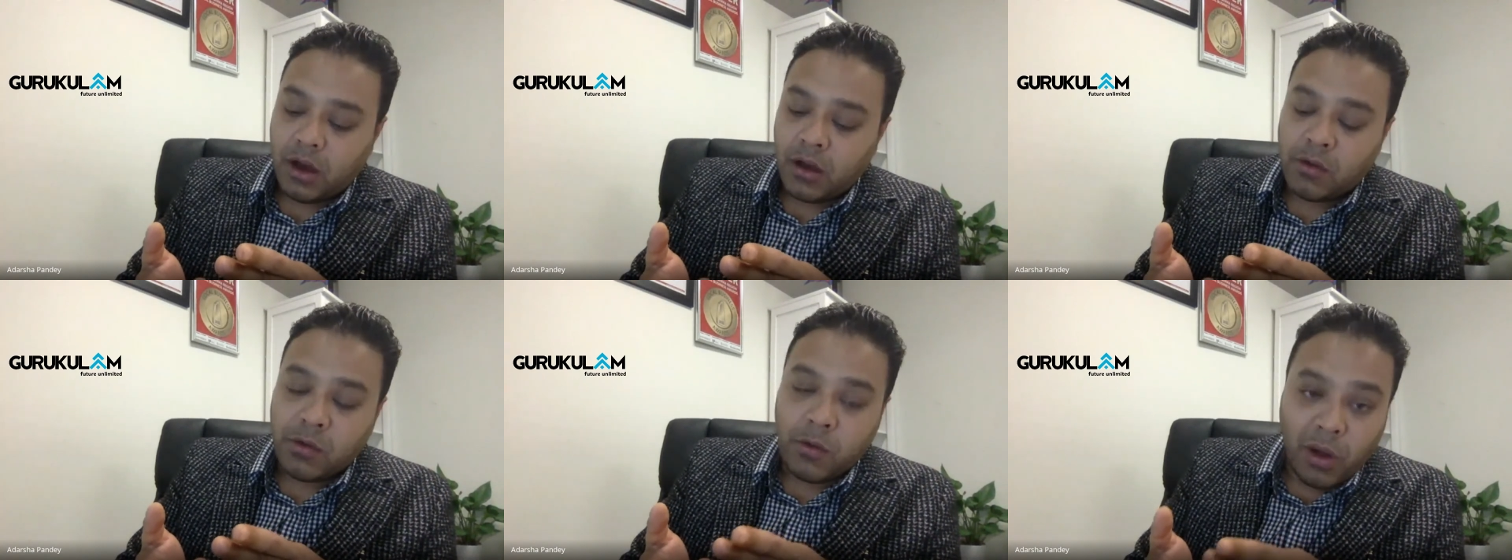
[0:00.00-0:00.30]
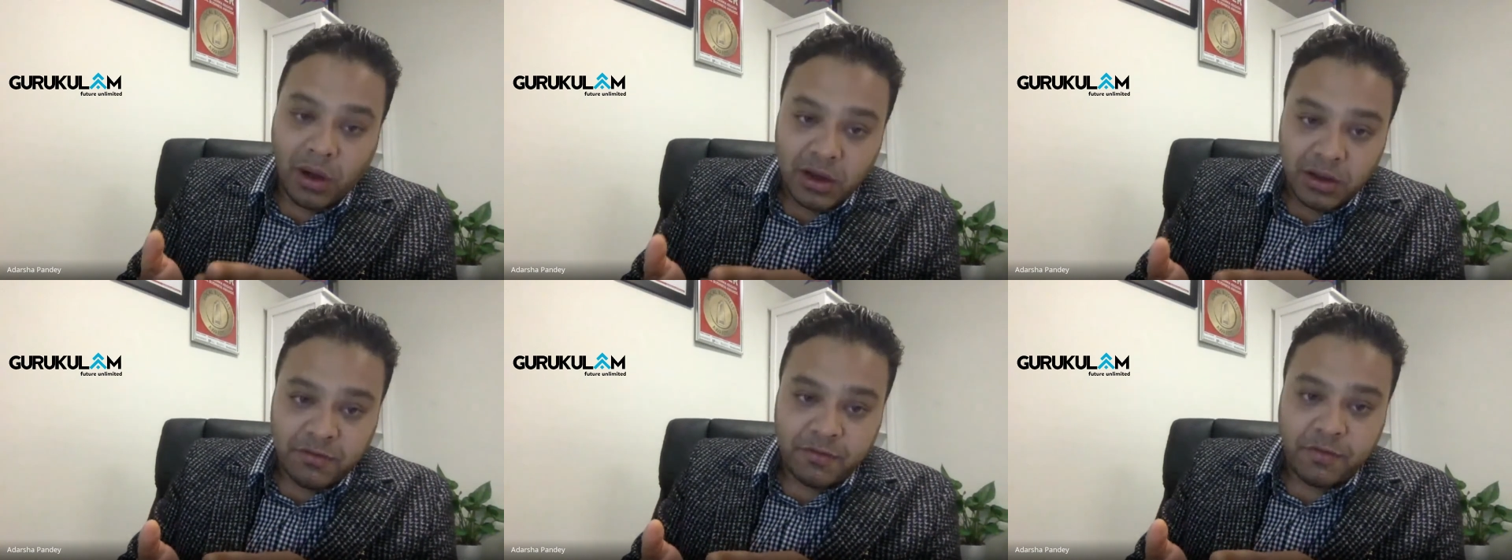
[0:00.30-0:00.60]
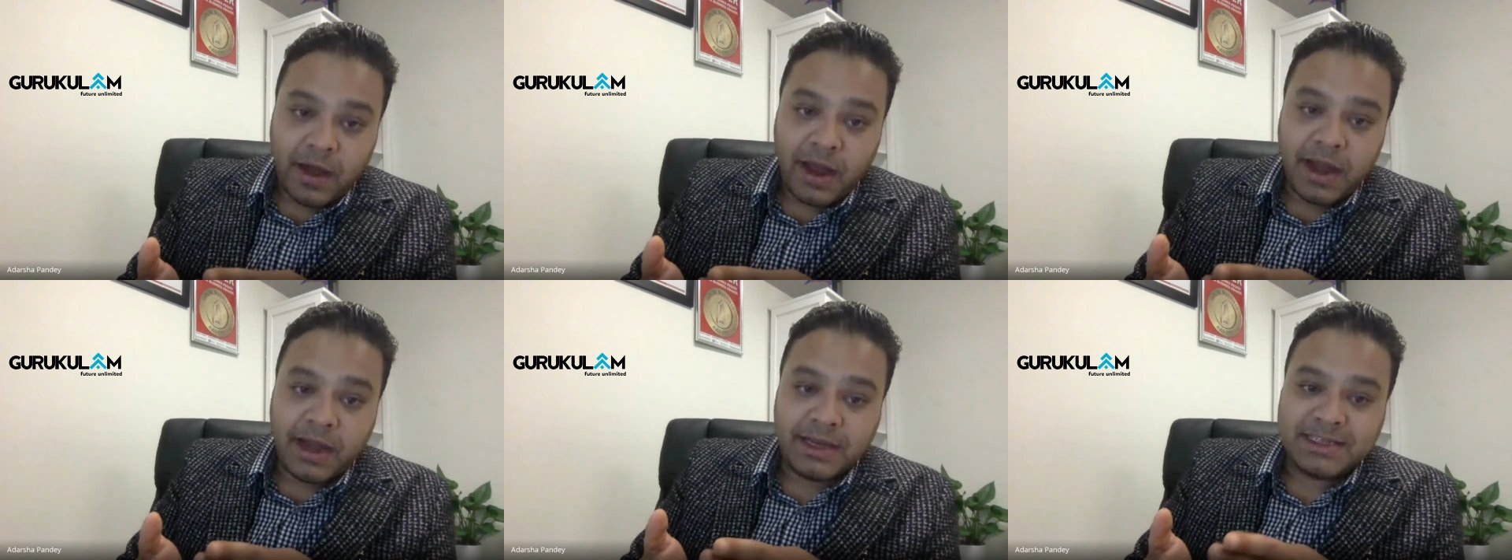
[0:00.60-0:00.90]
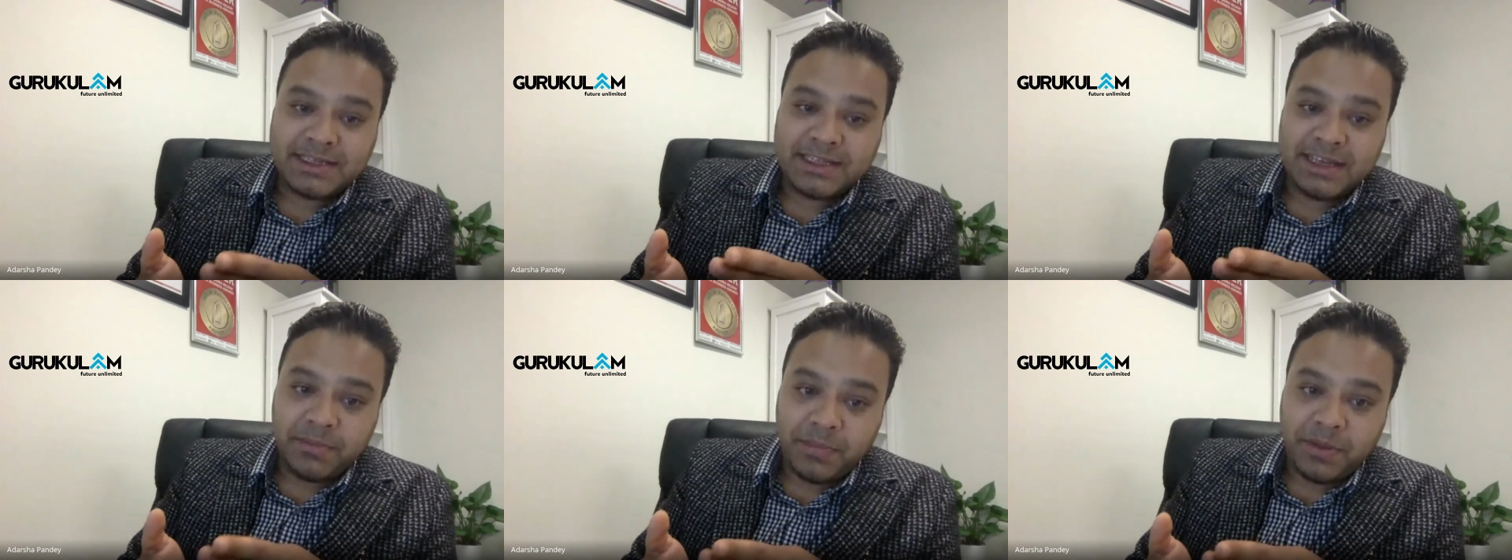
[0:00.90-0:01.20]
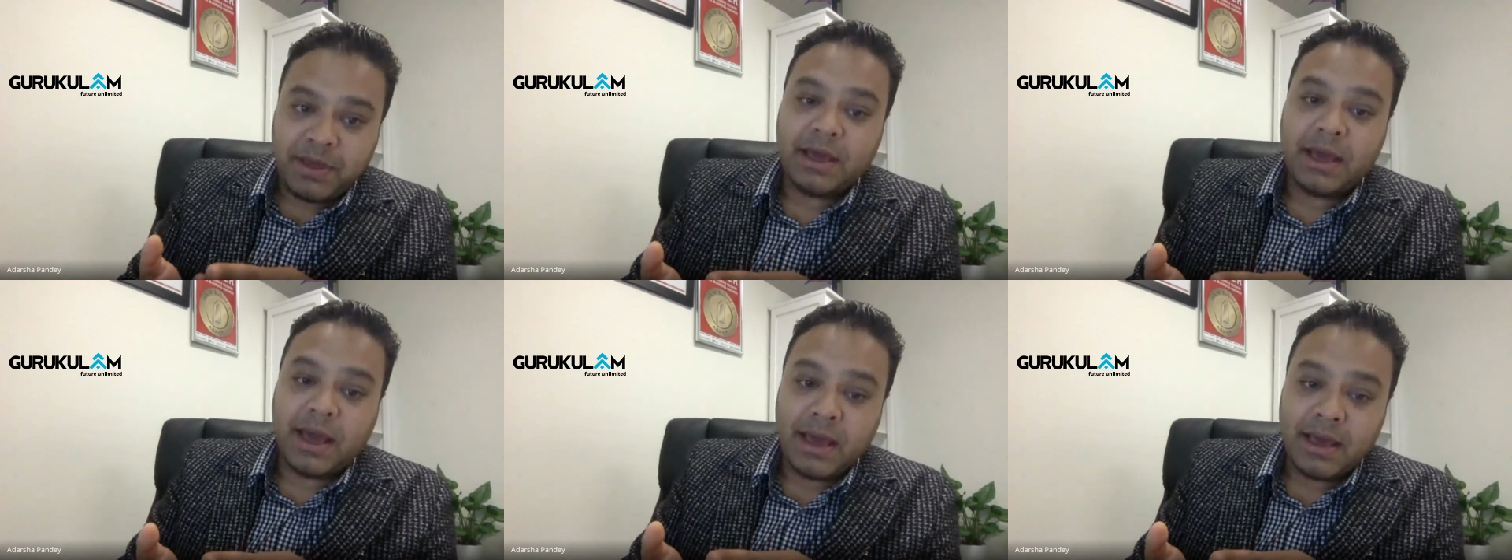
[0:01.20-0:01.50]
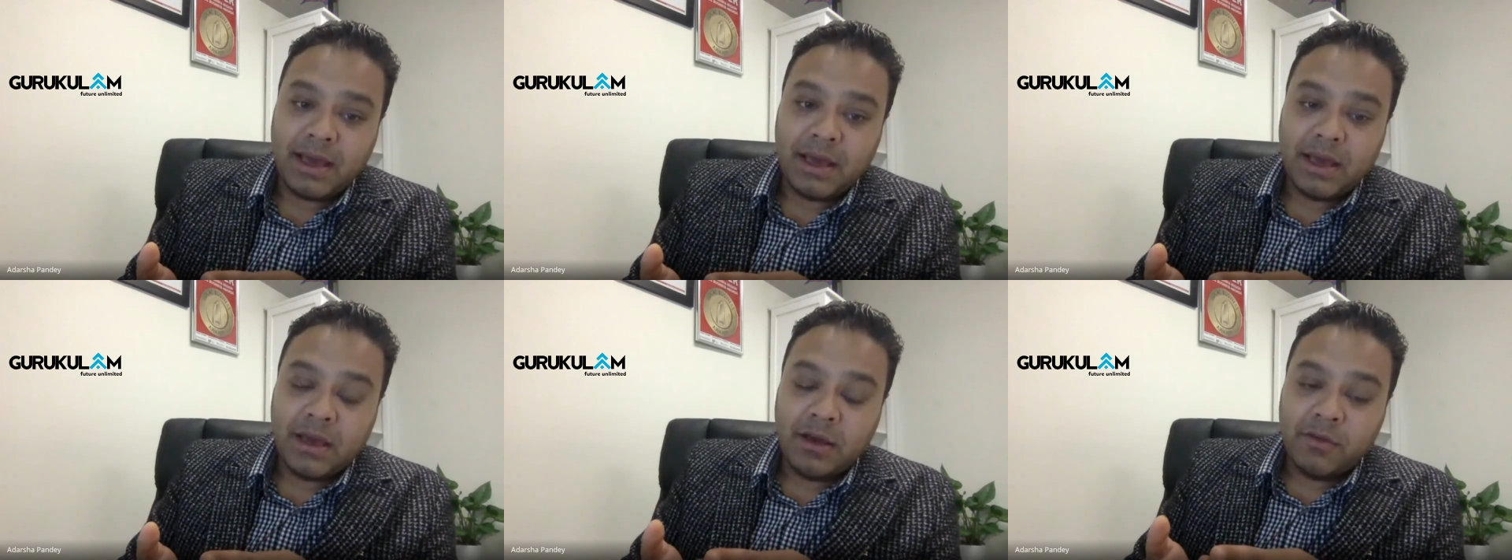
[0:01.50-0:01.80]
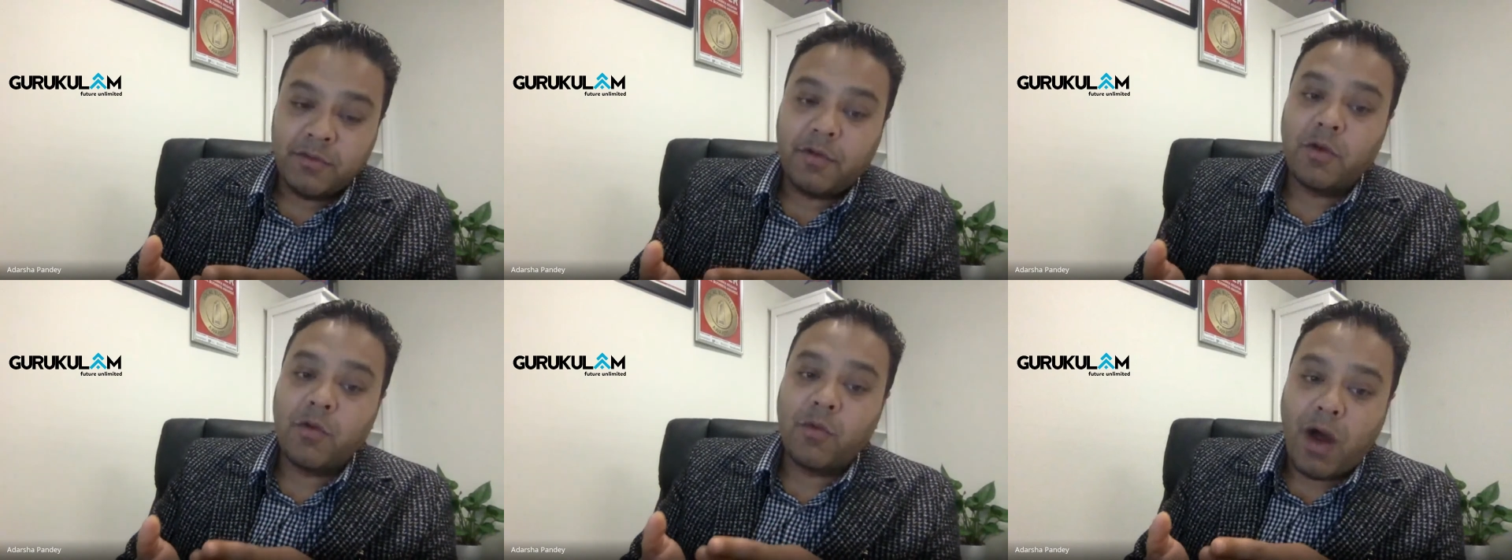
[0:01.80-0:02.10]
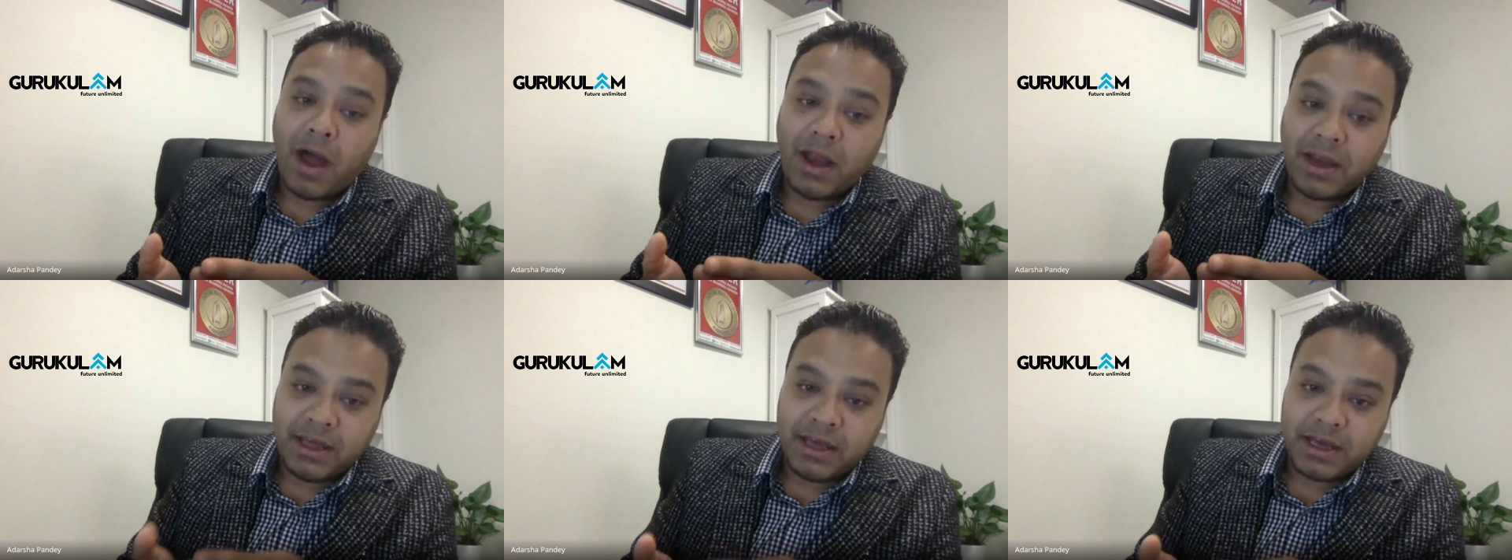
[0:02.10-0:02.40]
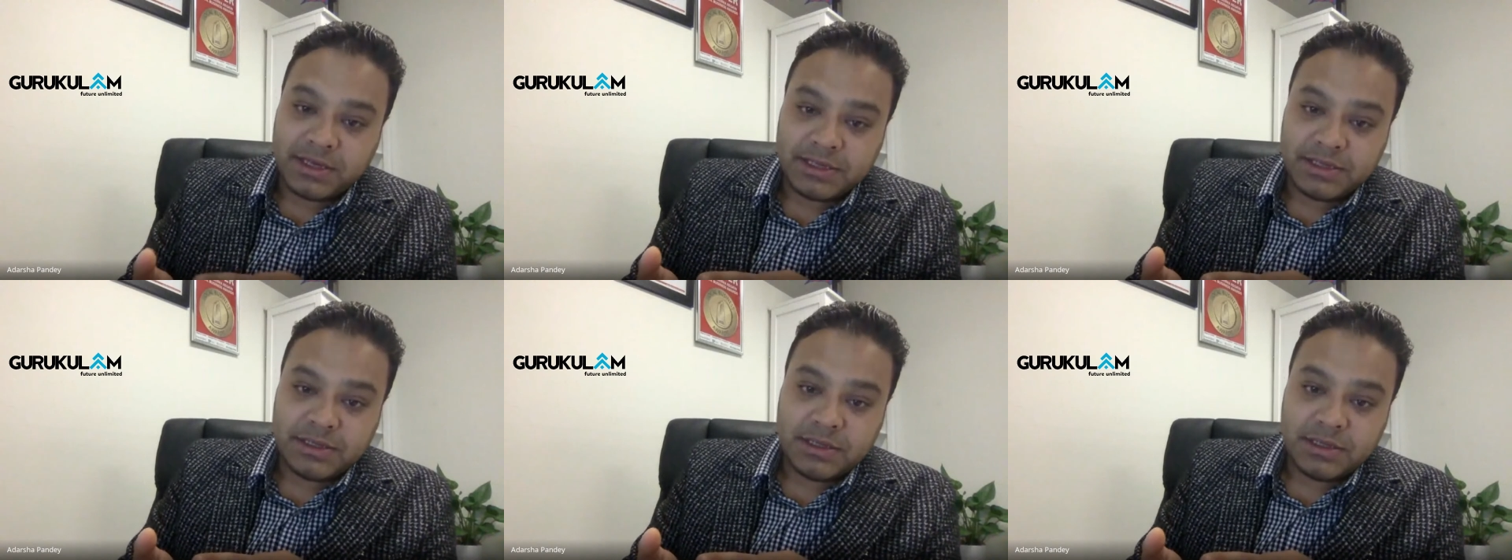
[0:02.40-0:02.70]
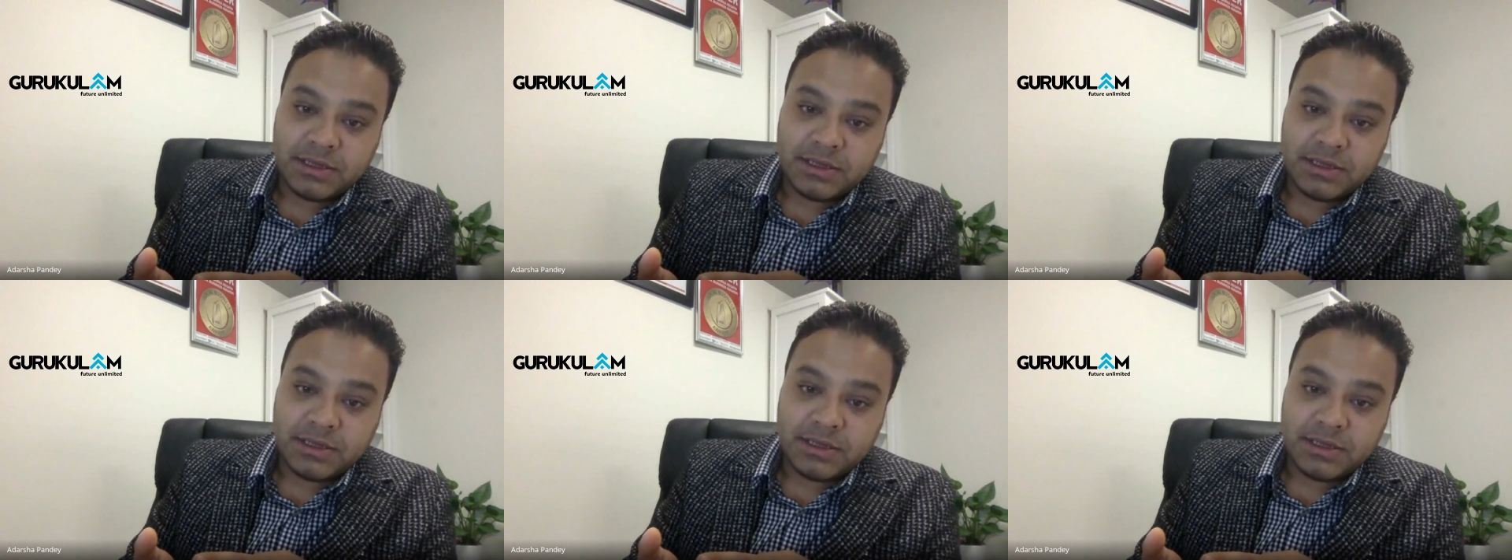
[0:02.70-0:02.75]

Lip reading: a qualified CPA for 1 year.